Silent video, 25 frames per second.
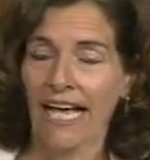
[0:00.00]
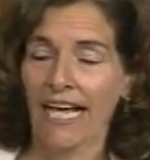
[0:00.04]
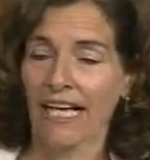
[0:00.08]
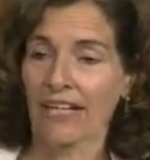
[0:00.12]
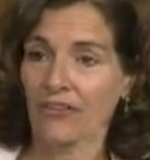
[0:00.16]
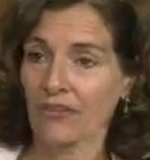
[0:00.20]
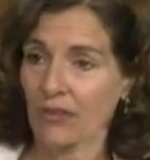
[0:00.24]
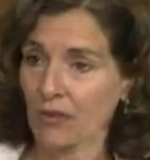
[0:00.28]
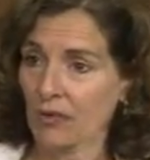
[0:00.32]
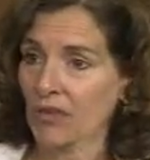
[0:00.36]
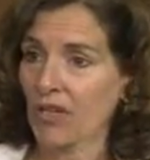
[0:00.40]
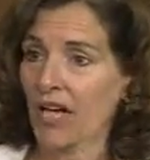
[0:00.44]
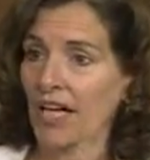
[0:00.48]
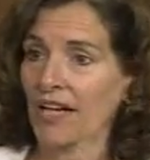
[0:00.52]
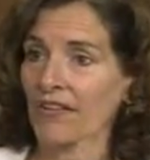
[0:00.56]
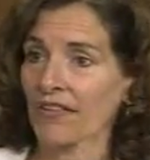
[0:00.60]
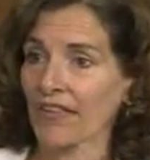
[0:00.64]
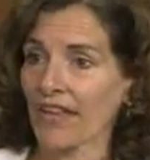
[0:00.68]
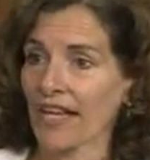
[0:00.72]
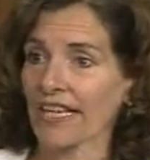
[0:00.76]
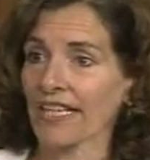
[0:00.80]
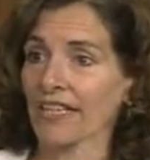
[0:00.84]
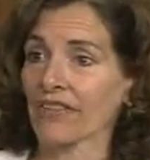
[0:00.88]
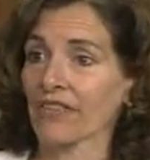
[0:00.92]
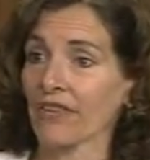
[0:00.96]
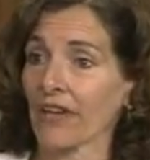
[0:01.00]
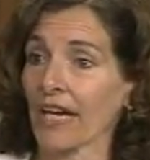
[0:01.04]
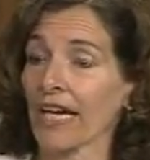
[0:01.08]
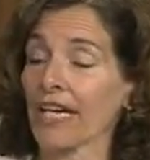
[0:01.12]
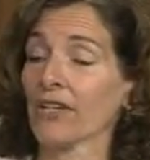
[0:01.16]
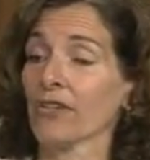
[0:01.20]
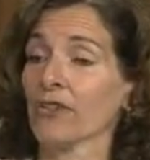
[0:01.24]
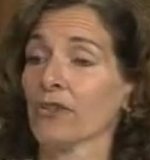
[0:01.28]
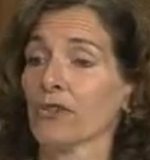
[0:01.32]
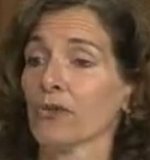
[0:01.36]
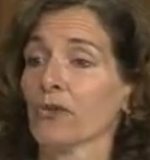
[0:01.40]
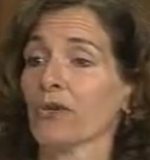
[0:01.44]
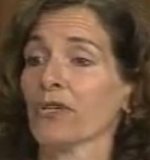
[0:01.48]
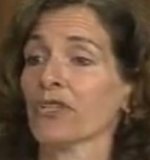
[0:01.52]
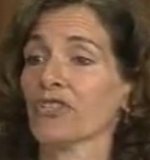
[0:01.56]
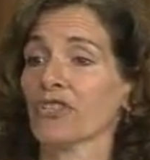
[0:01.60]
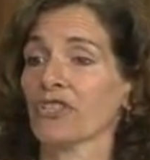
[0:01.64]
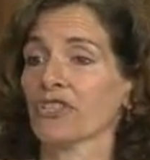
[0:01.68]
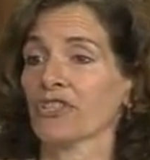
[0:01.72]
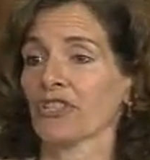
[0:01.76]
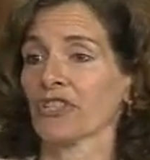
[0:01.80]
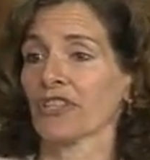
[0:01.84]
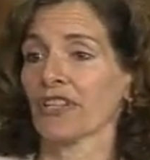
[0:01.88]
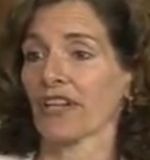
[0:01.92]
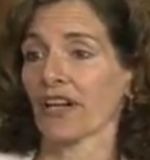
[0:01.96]
And so a lot of that is a new
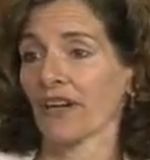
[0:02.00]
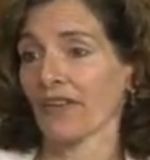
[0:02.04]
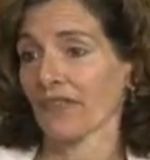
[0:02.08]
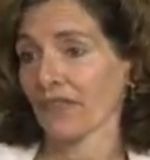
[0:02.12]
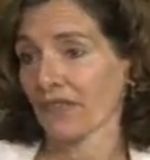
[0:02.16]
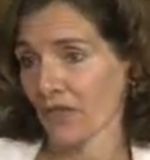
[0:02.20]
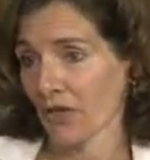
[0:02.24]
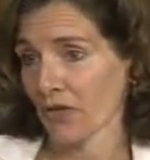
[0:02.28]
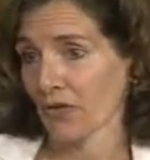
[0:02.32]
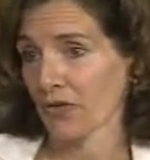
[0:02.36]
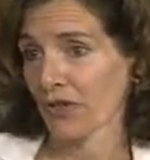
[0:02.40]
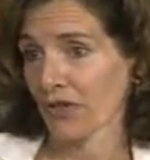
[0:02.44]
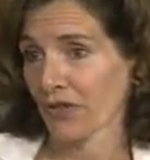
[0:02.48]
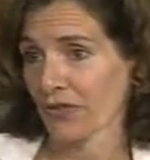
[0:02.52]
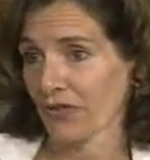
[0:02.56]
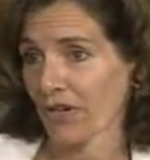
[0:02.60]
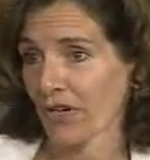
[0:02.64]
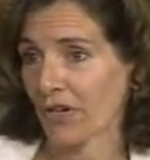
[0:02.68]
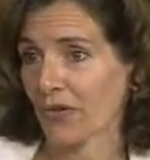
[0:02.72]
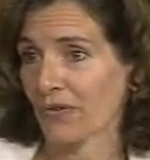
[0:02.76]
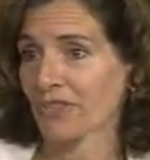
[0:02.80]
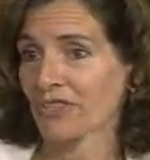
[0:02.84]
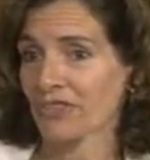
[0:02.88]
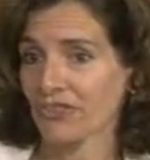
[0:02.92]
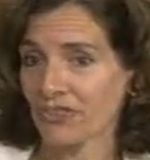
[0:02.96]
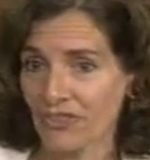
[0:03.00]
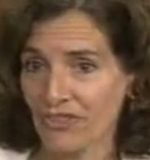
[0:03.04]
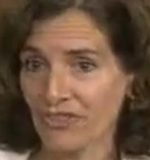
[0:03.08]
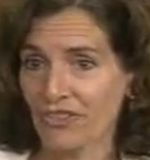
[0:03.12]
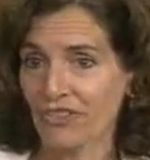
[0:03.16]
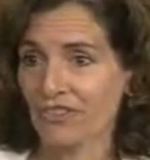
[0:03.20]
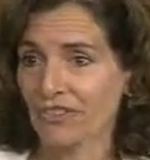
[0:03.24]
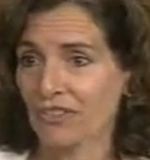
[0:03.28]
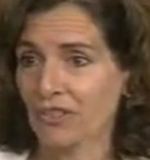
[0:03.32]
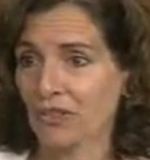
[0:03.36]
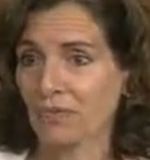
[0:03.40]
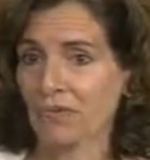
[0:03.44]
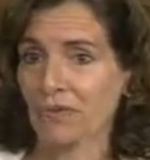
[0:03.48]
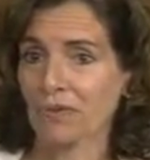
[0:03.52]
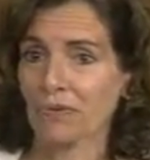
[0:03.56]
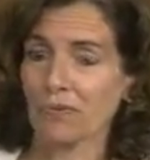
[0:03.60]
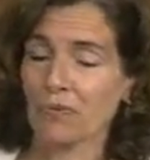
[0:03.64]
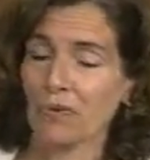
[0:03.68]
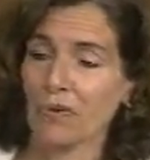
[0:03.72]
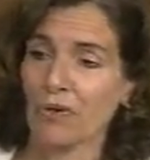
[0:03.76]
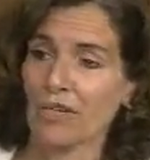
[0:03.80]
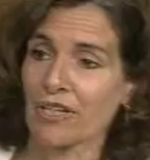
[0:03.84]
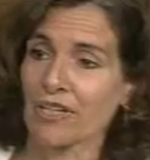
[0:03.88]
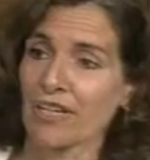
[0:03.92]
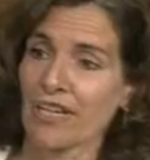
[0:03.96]
edition of no, no, no. It's just a little bit
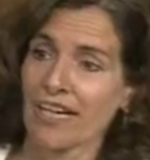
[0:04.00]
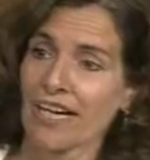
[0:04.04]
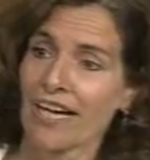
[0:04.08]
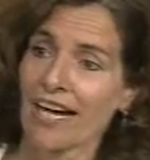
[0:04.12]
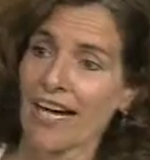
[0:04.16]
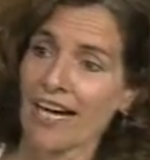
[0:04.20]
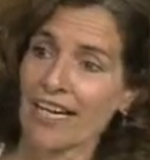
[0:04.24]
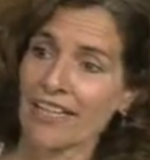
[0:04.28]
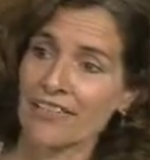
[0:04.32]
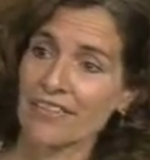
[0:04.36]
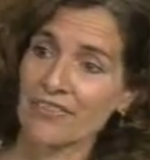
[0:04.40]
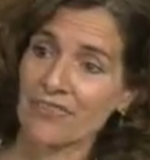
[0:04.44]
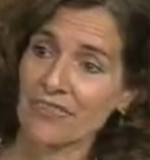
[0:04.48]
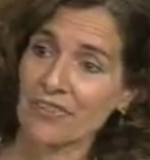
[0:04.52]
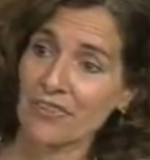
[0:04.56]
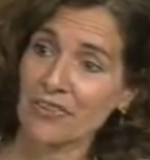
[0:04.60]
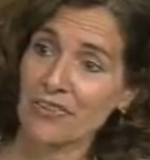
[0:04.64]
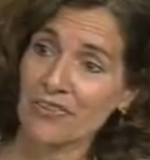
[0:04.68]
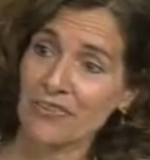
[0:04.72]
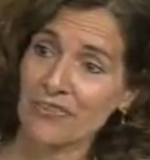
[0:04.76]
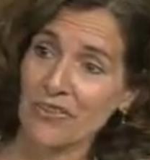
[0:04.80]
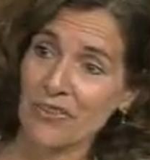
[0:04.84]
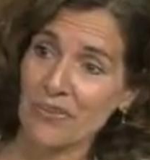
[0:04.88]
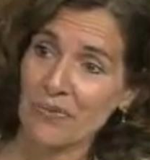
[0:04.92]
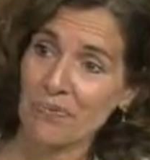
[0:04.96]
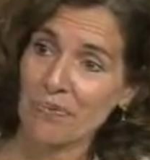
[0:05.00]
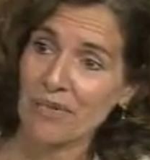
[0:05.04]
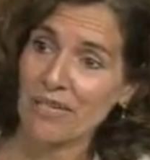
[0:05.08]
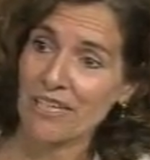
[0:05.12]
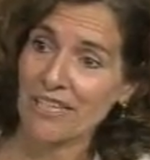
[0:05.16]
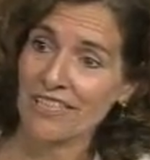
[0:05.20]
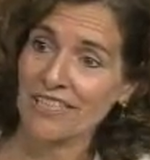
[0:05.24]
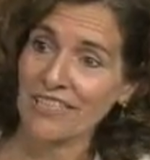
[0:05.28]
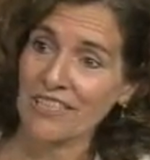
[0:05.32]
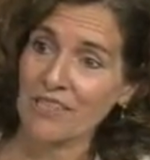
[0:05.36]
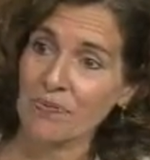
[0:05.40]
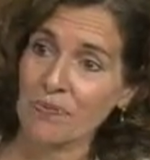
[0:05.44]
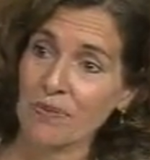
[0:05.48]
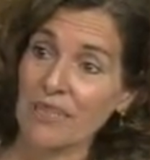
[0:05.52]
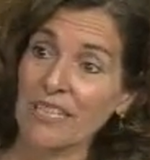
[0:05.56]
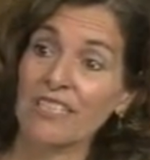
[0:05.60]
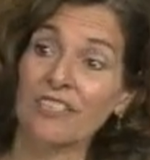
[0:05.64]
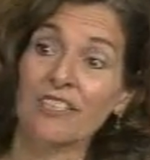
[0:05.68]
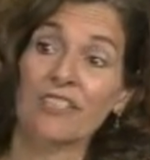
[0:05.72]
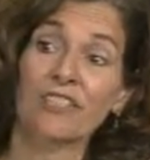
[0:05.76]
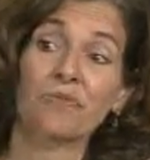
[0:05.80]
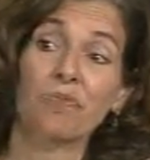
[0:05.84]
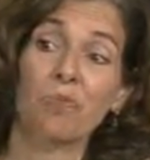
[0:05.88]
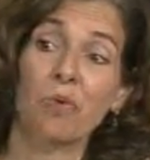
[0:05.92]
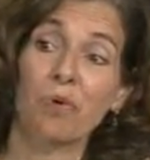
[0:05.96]
more difficult for the parents
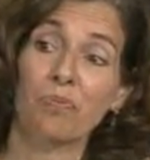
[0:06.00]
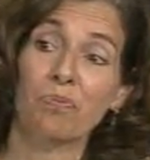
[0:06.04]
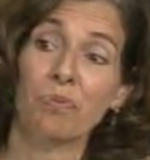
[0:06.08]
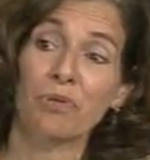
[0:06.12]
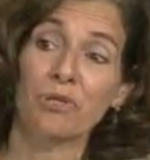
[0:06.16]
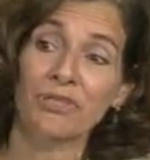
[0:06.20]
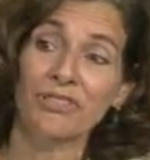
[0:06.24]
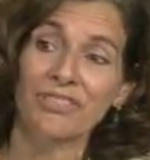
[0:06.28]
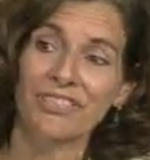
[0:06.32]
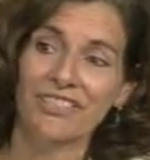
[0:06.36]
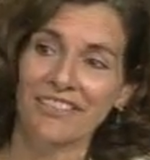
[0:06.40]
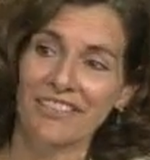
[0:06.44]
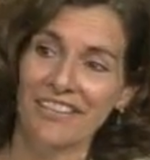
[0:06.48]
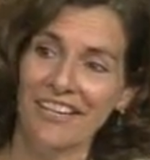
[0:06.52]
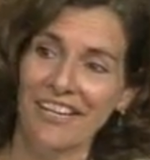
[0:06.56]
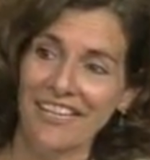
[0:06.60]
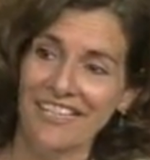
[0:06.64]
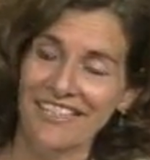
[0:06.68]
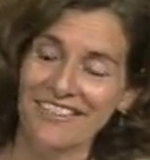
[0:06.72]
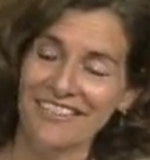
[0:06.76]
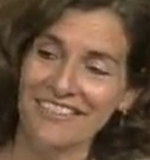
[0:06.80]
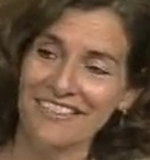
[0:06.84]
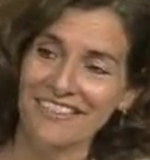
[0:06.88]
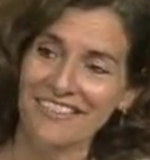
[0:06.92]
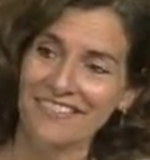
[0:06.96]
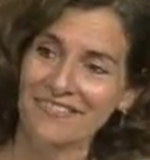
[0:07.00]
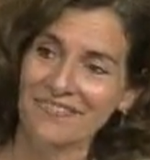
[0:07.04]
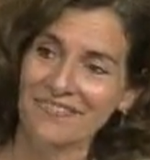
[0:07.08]
because it's more personalized.